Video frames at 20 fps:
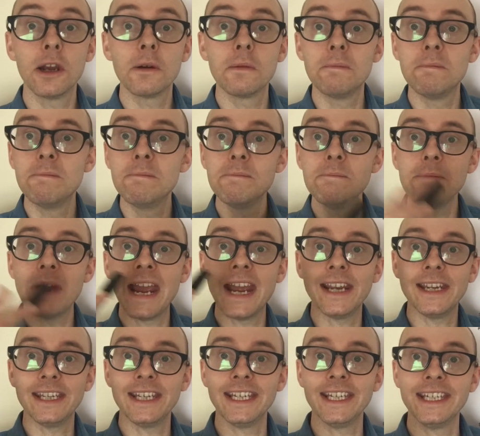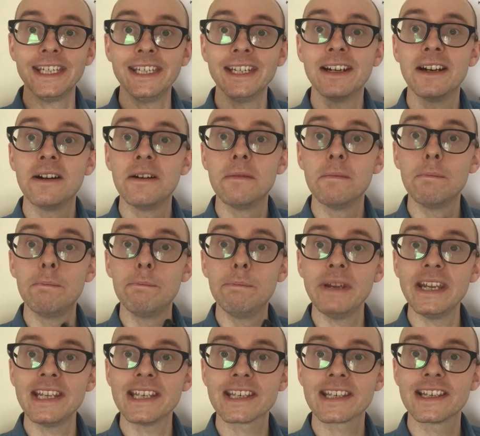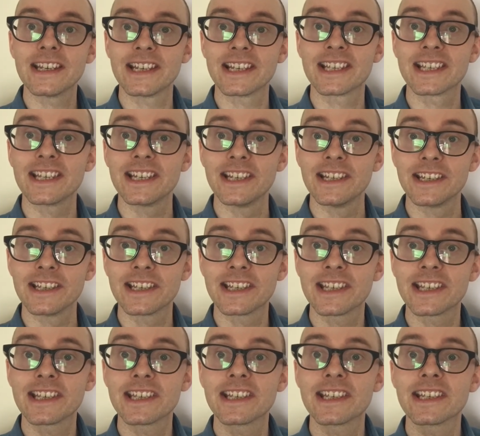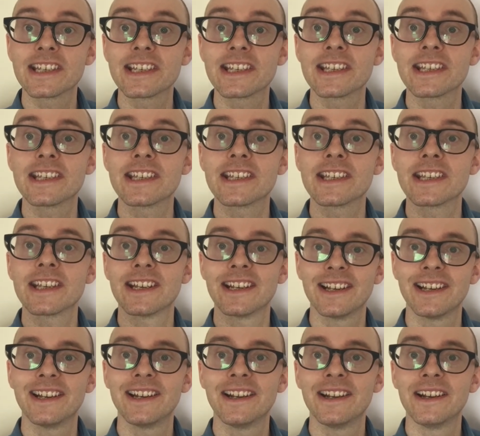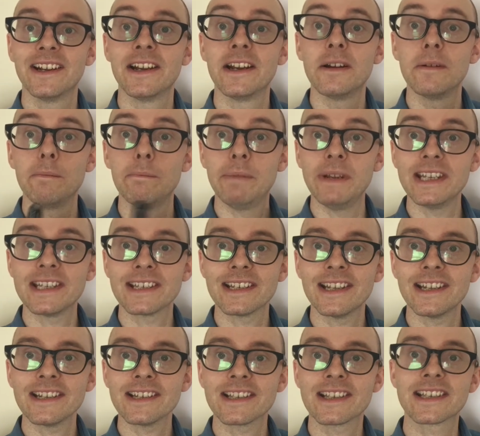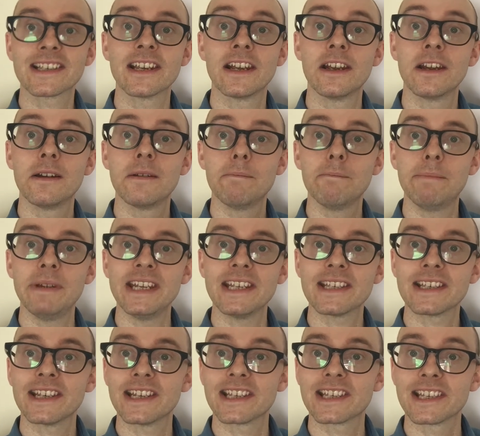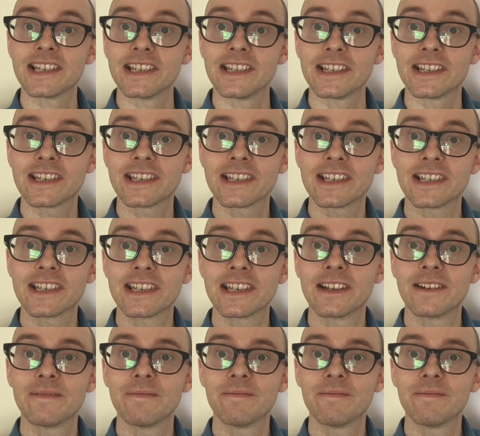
many businesses. Business, businesses.